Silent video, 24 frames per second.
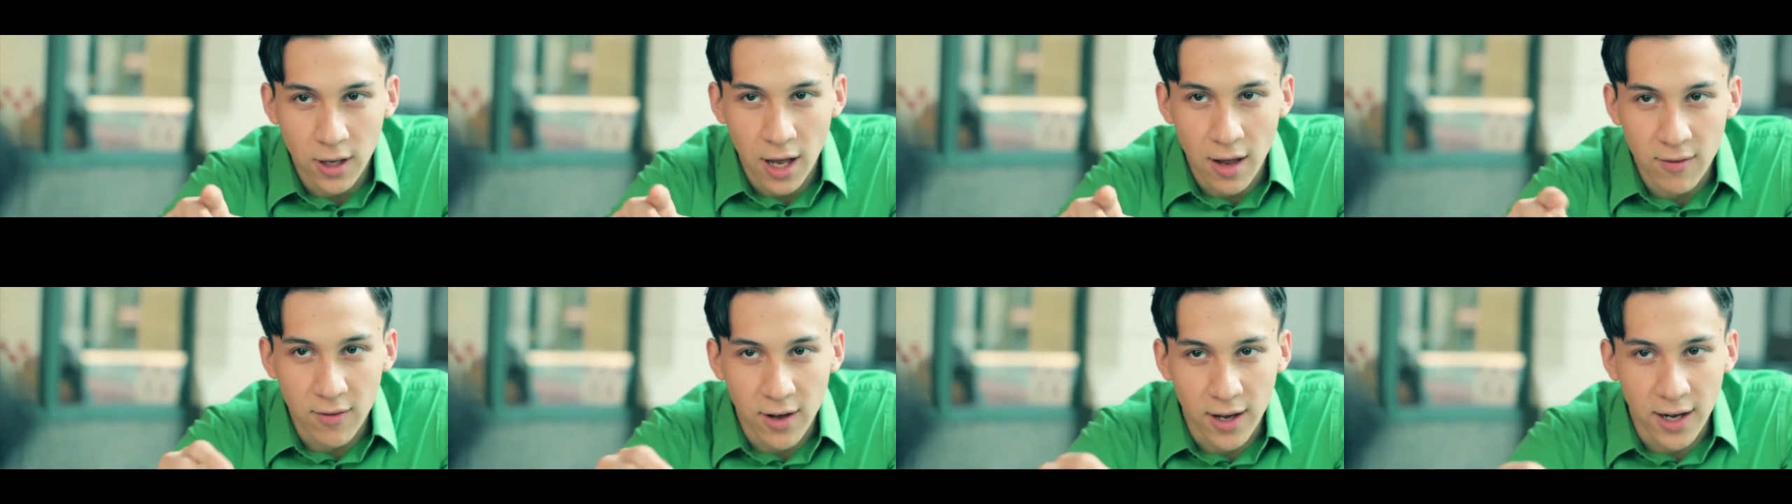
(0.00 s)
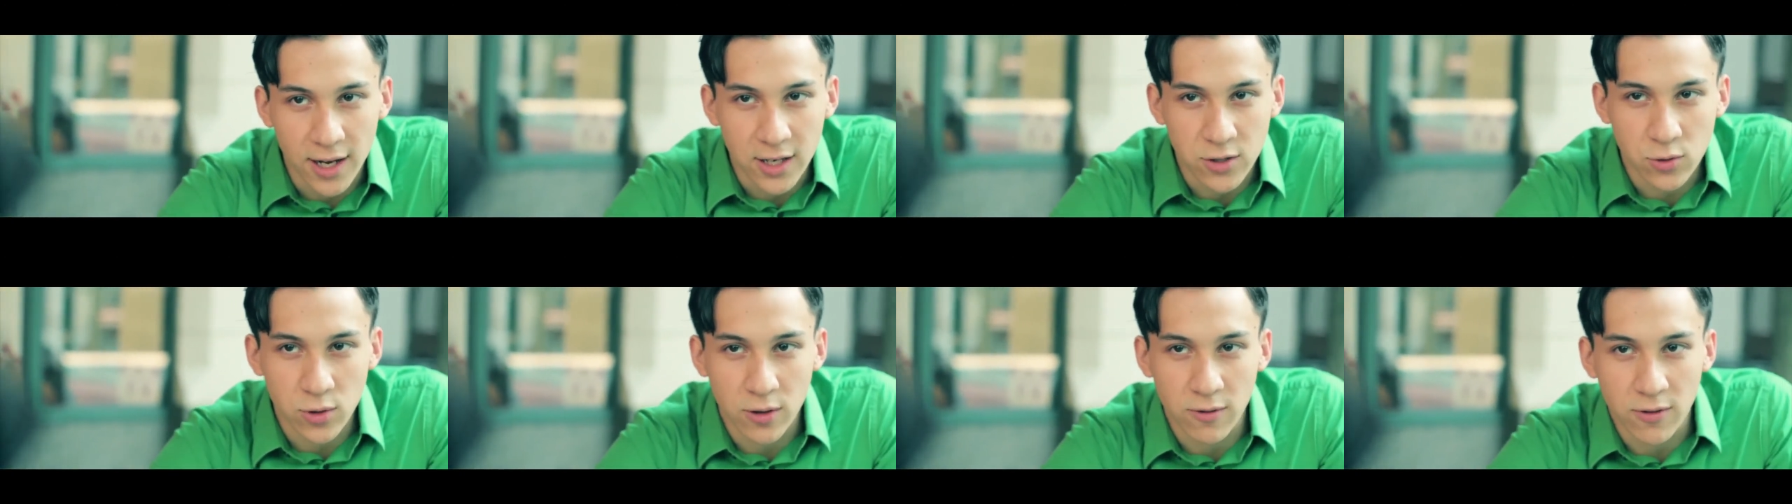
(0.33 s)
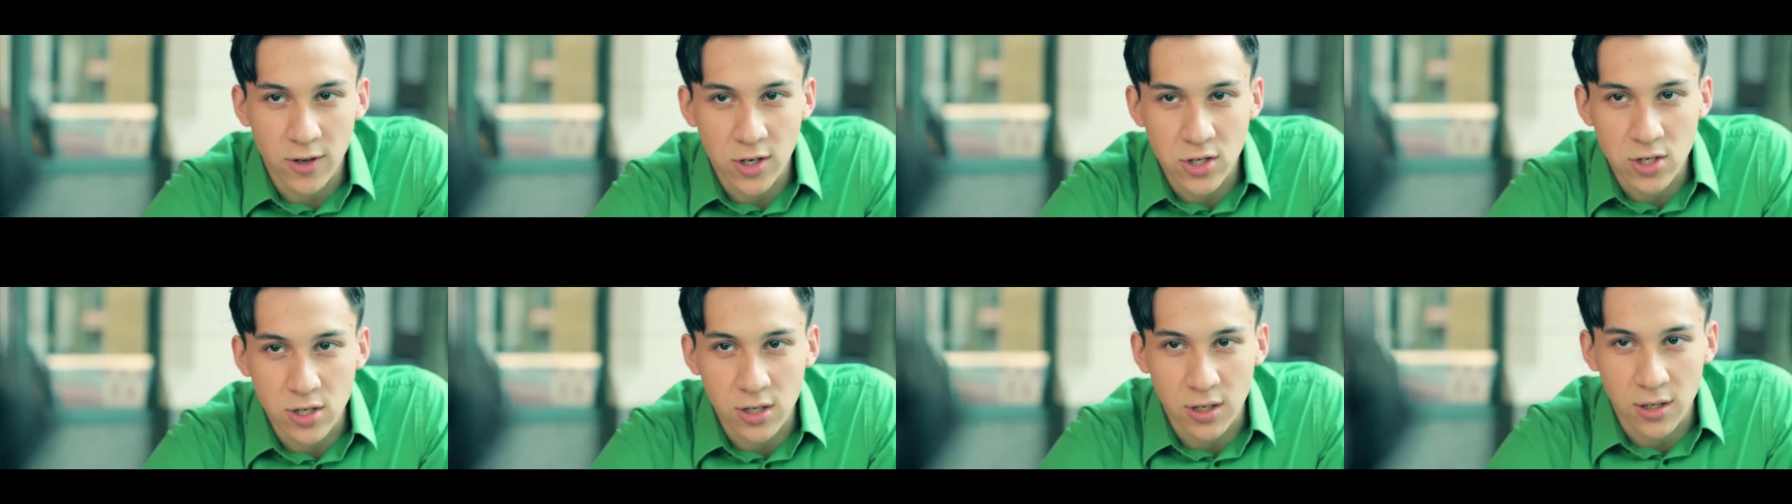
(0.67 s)
I've got x-ray
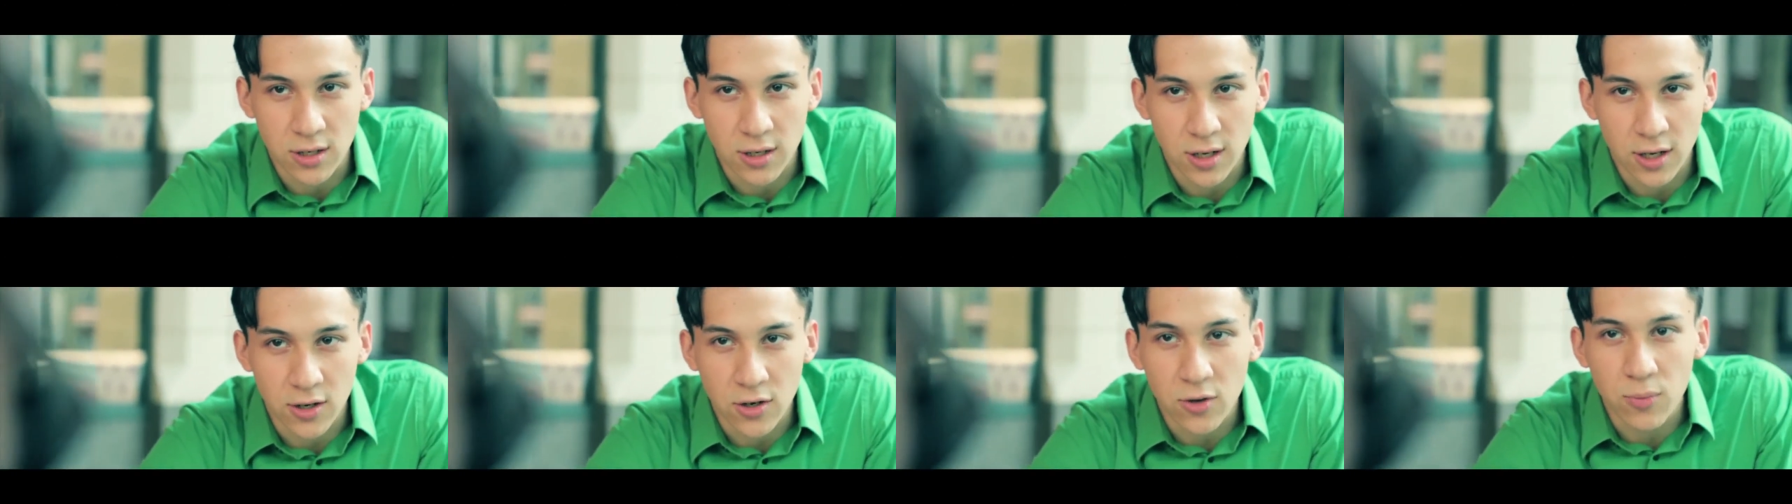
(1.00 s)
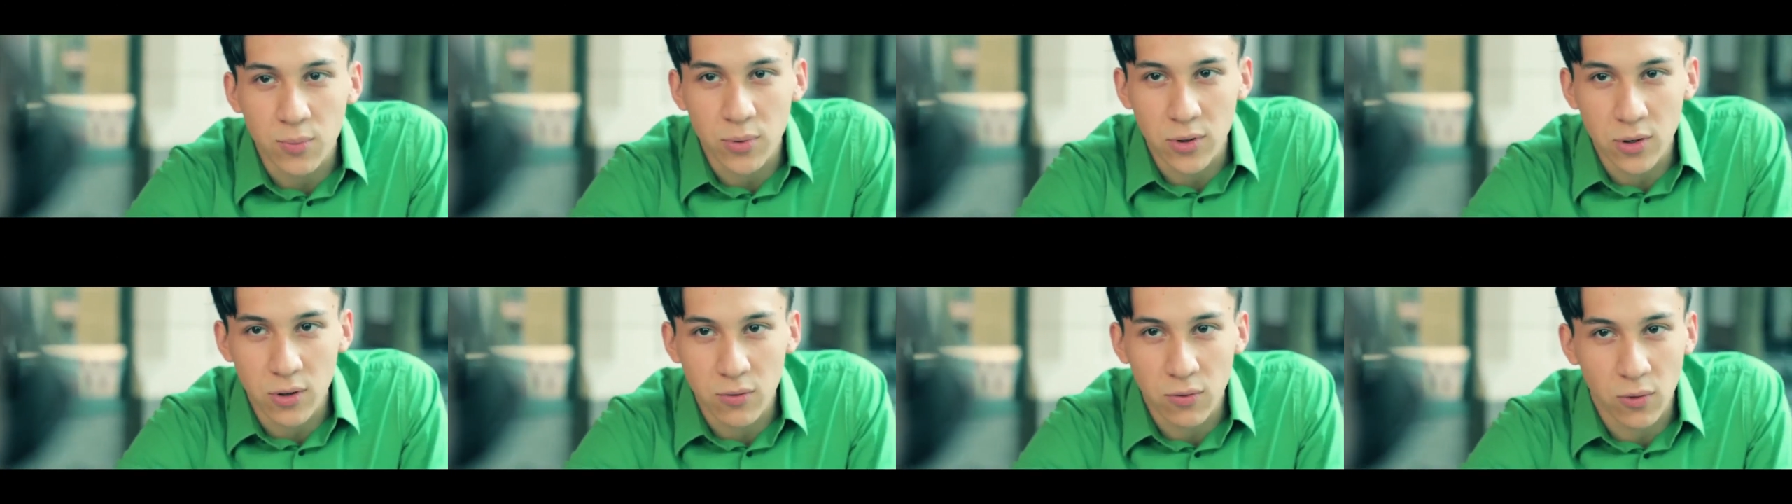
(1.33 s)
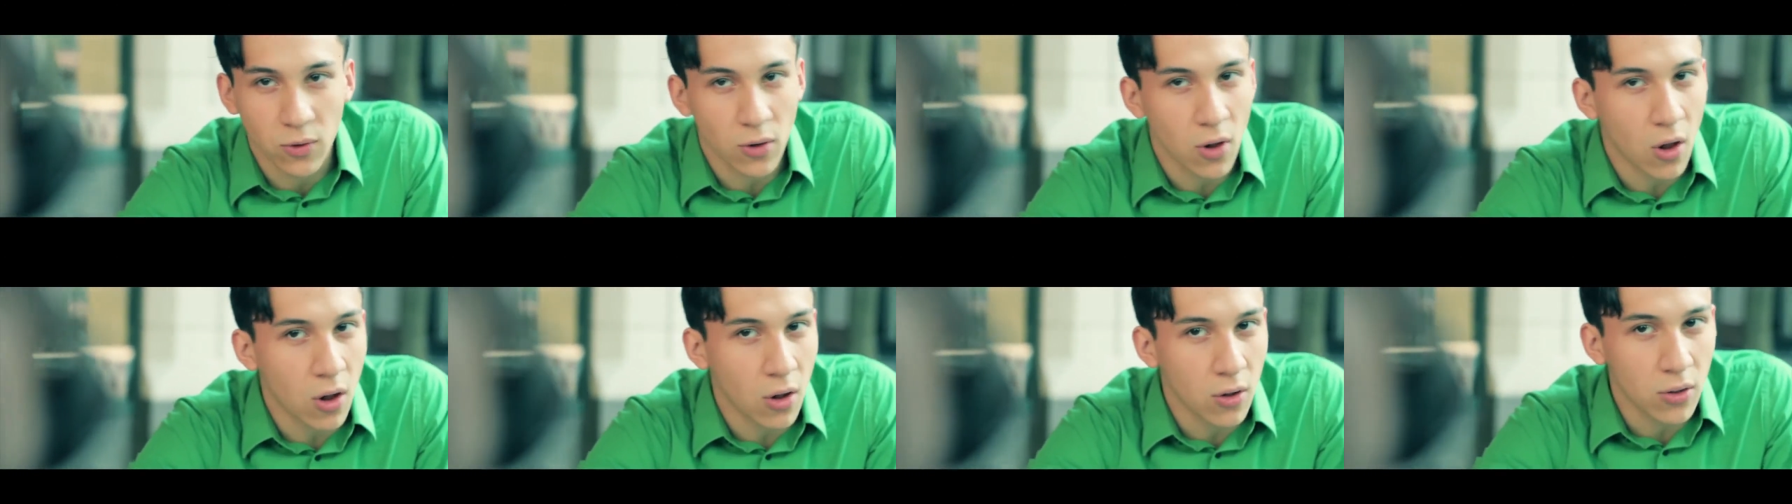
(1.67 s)
vision, and you're
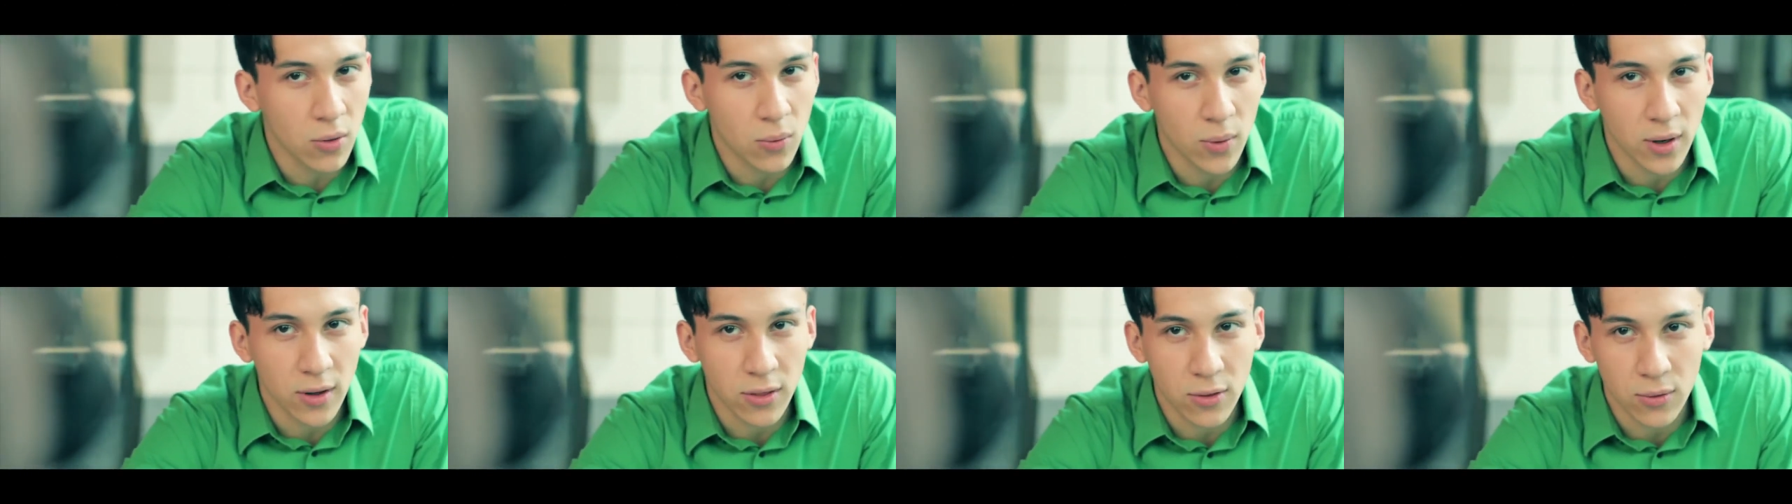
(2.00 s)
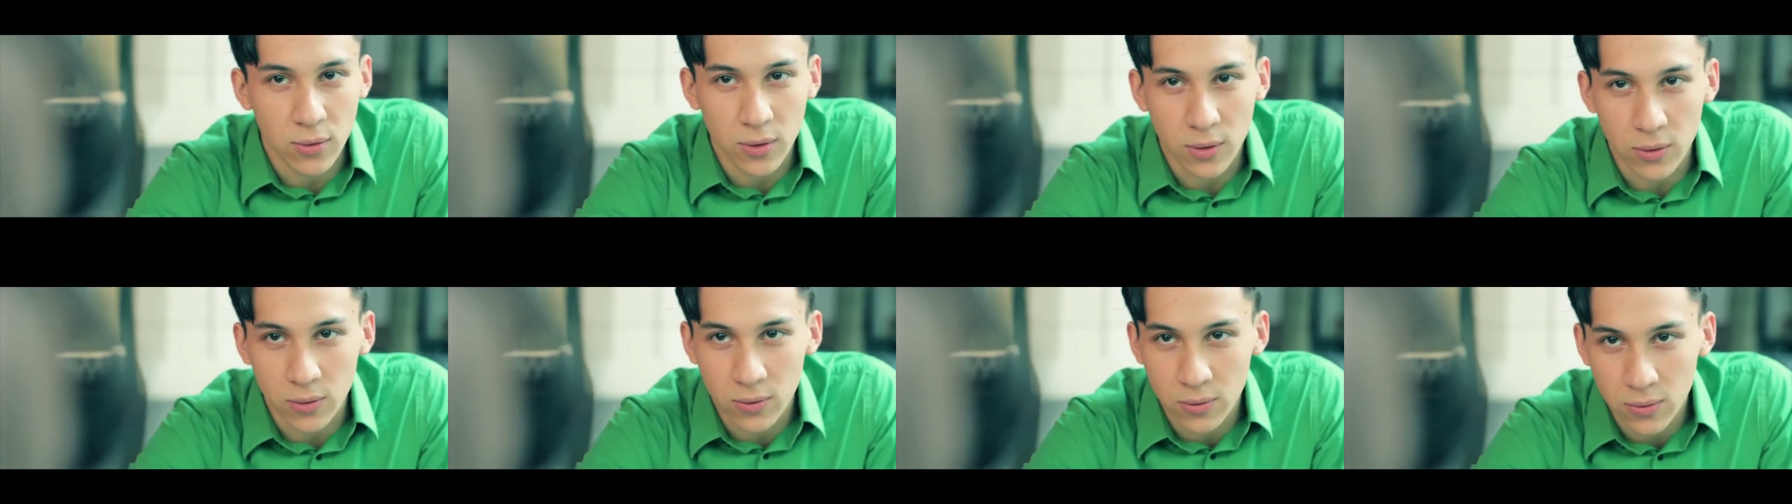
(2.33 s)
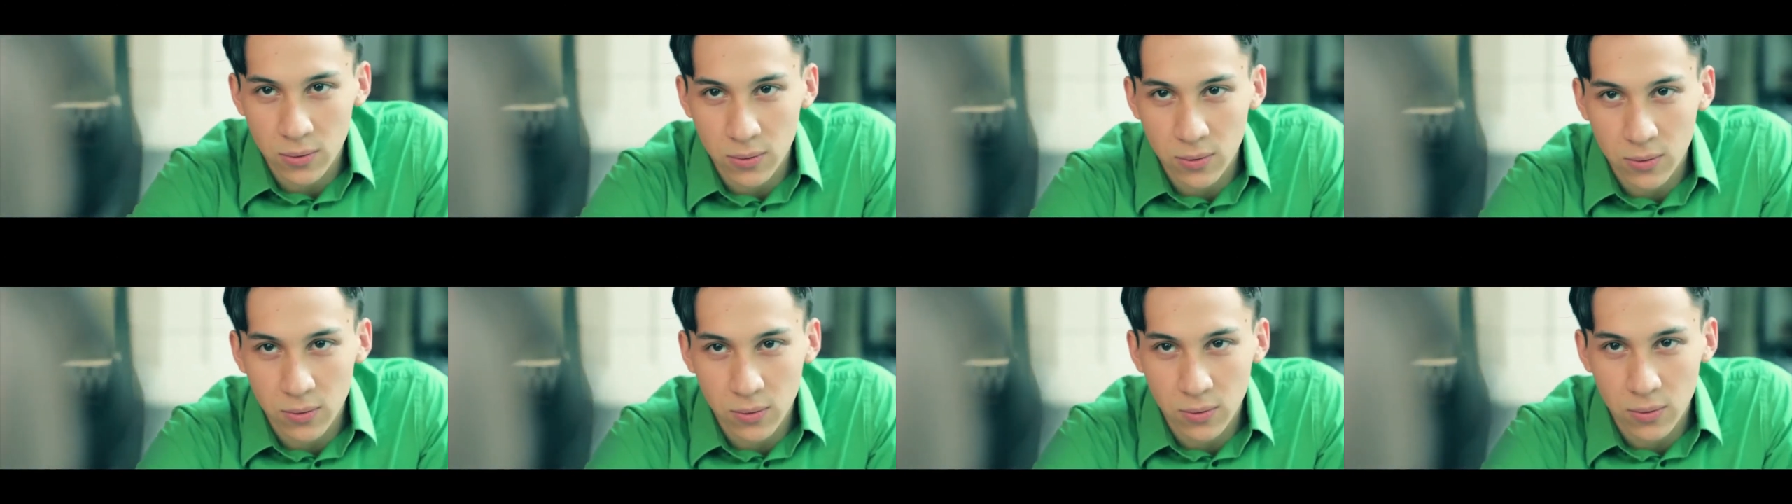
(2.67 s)
beautiful all the way
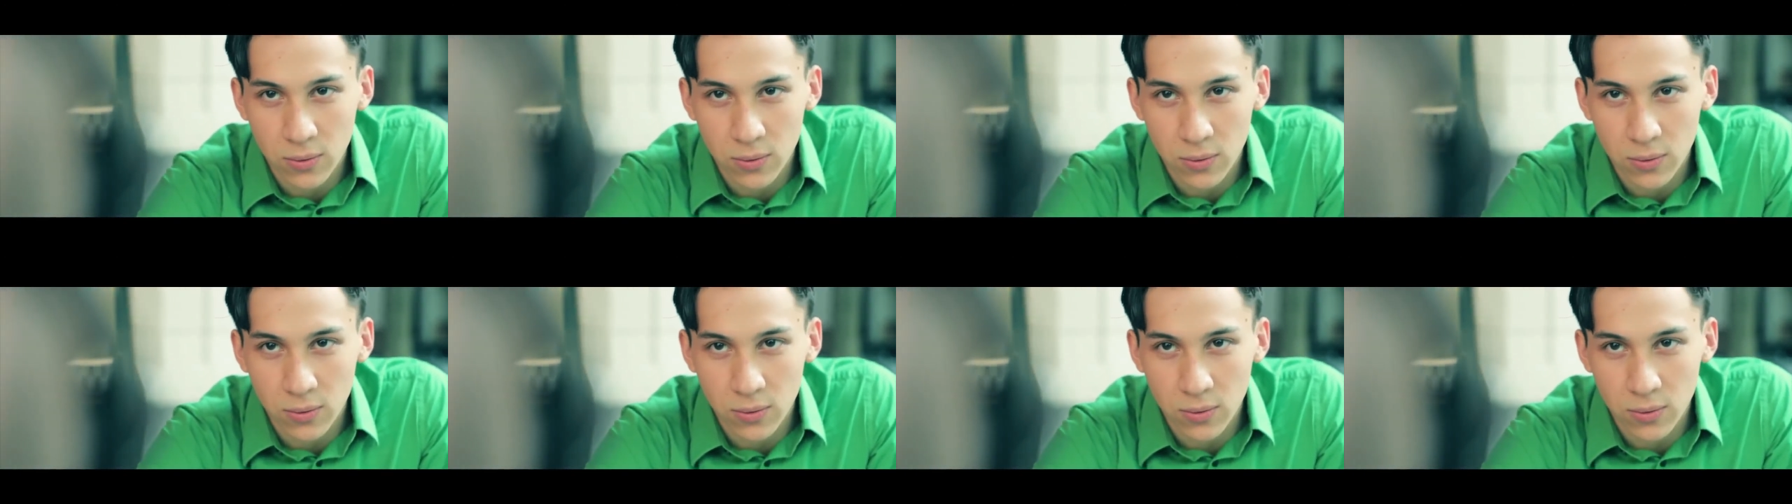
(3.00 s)
through.